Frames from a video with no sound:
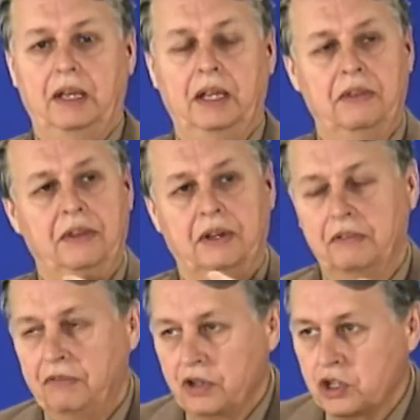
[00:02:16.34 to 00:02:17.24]
in their
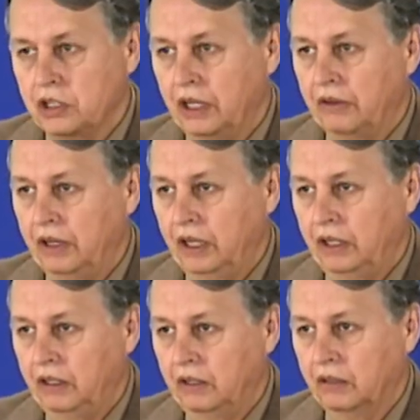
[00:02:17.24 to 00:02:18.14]

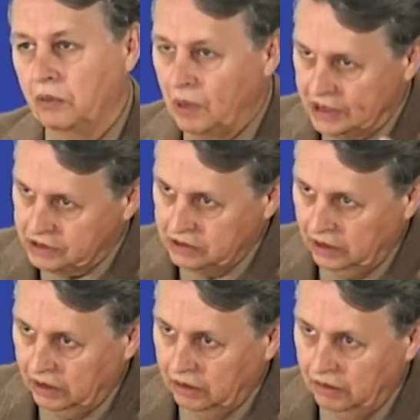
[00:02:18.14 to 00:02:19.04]
visionary
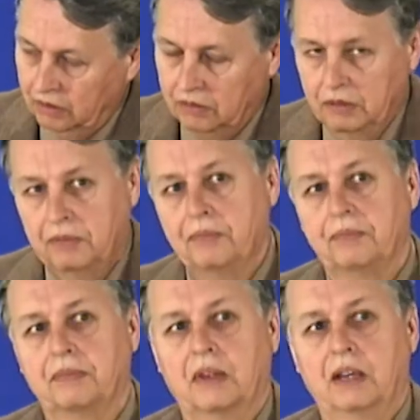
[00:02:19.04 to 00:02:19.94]
questing,
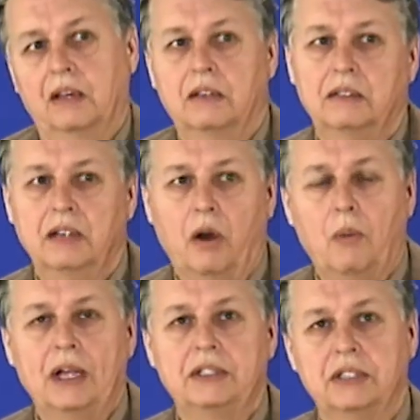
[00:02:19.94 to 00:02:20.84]
no
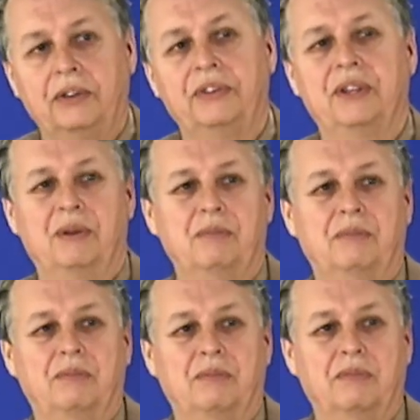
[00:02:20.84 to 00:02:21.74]
one told them
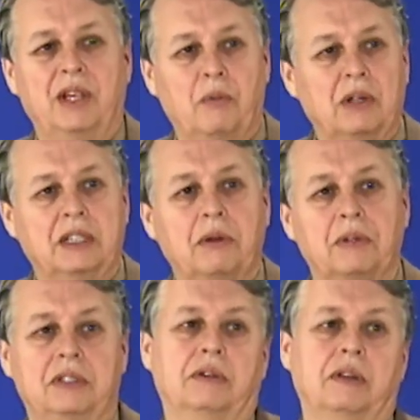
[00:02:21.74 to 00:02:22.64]
that what they were
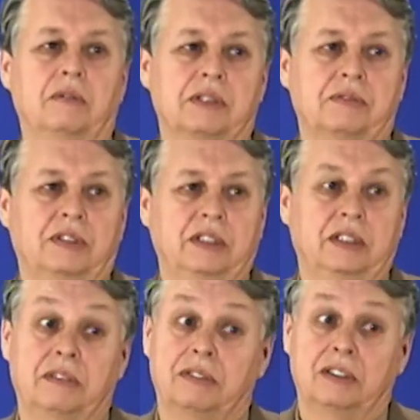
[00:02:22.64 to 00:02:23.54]
doing was very
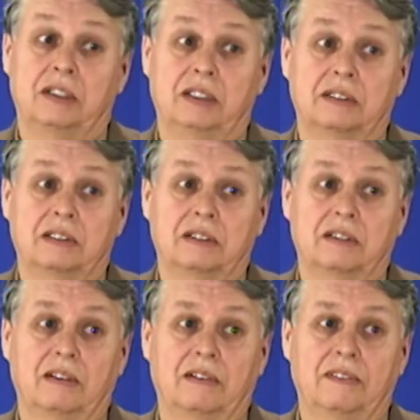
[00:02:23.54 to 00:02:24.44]
difficult.
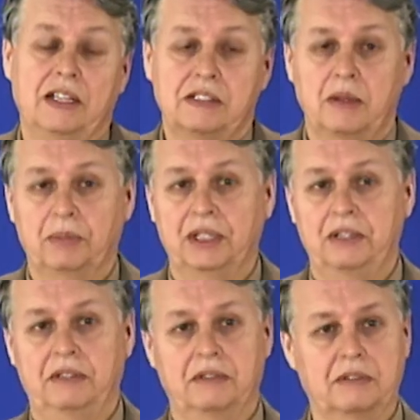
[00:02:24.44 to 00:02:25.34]
They simply
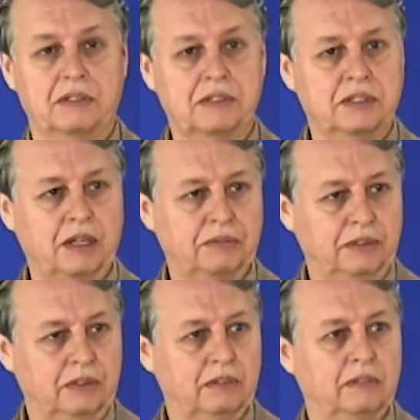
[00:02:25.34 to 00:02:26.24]

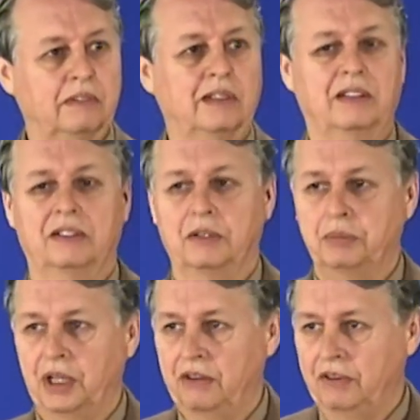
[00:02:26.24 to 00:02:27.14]
suffered the
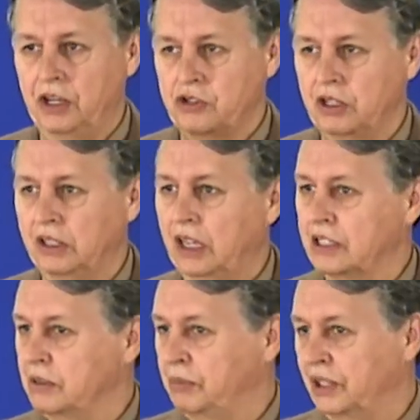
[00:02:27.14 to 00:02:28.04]
privation
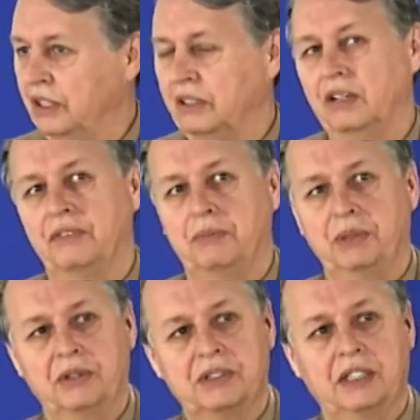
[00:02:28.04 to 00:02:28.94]
as a part of the
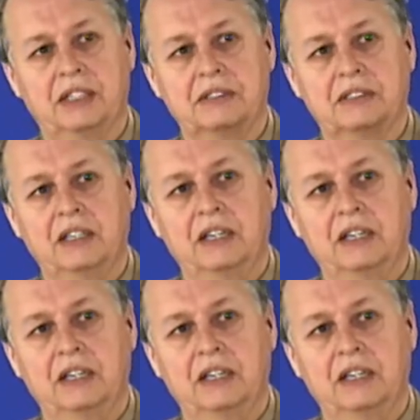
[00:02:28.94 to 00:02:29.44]
process